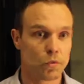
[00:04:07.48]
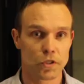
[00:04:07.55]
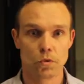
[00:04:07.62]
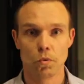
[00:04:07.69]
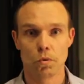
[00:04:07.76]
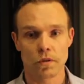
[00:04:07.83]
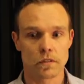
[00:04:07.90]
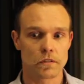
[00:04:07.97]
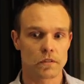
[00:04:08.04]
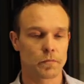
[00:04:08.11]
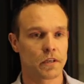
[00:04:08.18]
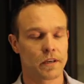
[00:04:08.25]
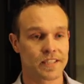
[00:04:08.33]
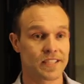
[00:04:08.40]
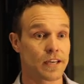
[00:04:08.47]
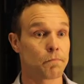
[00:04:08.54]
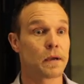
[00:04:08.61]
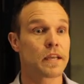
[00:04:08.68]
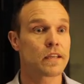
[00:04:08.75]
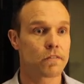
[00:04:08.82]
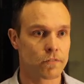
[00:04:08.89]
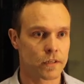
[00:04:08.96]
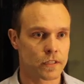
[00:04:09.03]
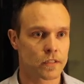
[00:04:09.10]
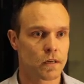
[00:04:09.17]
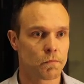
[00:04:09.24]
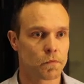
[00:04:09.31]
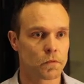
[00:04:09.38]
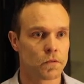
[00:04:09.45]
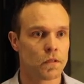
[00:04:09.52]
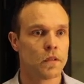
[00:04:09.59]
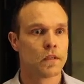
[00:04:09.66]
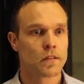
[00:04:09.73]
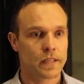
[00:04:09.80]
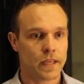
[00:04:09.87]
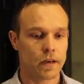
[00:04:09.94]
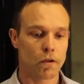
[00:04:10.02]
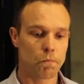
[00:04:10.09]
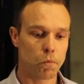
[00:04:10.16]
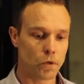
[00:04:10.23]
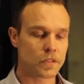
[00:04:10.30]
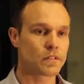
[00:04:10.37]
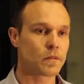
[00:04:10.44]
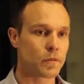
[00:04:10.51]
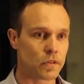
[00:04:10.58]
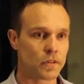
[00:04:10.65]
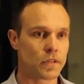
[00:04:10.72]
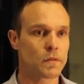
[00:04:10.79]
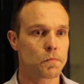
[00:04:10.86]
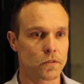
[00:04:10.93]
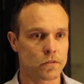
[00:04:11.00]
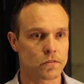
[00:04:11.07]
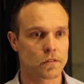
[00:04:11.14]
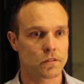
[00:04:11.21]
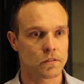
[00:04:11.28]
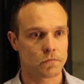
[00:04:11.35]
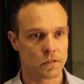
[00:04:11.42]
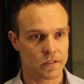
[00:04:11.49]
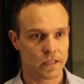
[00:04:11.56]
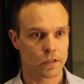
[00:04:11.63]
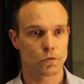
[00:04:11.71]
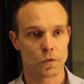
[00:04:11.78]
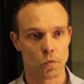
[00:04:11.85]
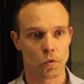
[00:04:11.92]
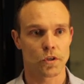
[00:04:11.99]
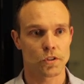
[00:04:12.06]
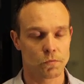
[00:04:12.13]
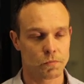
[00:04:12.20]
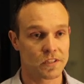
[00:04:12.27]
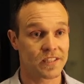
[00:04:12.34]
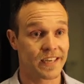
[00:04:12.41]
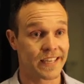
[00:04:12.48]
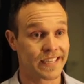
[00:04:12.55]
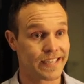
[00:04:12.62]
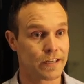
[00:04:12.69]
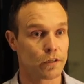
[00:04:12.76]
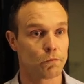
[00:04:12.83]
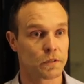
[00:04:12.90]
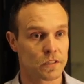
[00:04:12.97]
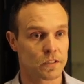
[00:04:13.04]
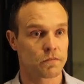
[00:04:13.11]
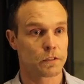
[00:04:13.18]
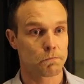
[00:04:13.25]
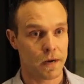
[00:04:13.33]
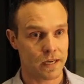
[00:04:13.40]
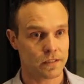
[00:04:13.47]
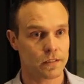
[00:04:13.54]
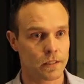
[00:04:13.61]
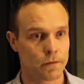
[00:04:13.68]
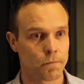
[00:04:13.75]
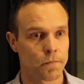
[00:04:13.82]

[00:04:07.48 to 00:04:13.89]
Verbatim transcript: When you walk into something like Ted Baker, for example, can I point something on an EPOS system that tells me what I should be selling Neil because of his basket?